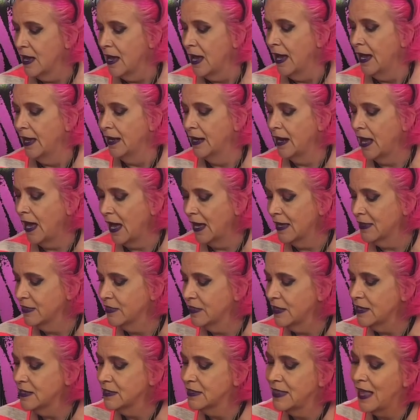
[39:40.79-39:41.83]
And I
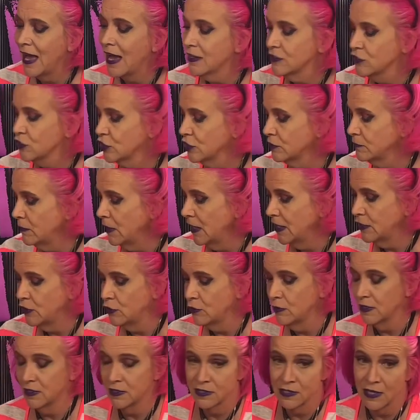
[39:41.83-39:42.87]
think that should make you
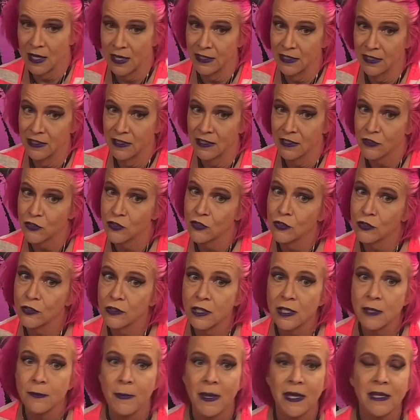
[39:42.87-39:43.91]
excited. It
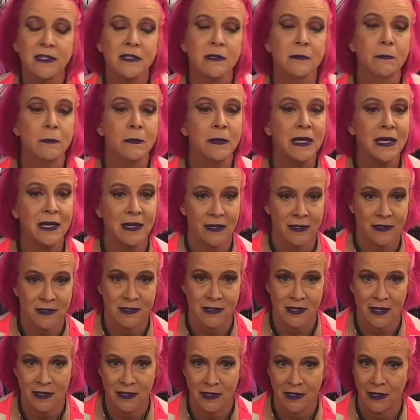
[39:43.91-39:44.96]
certainly makes me
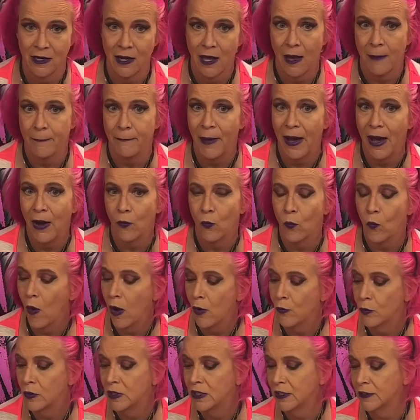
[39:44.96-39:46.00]
excited about
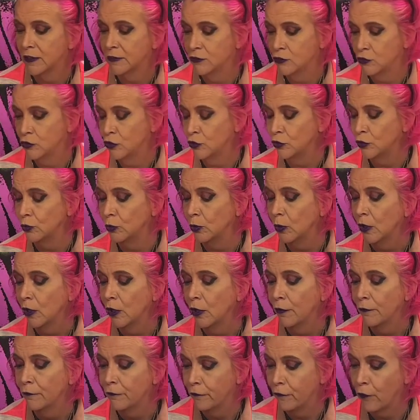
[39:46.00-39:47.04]
what we can do
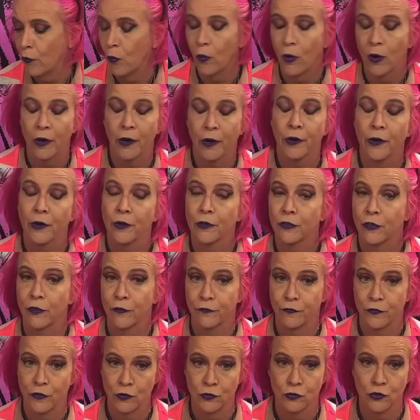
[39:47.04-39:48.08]
for the
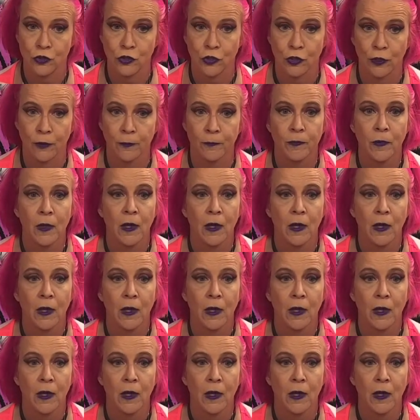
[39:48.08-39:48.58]
future.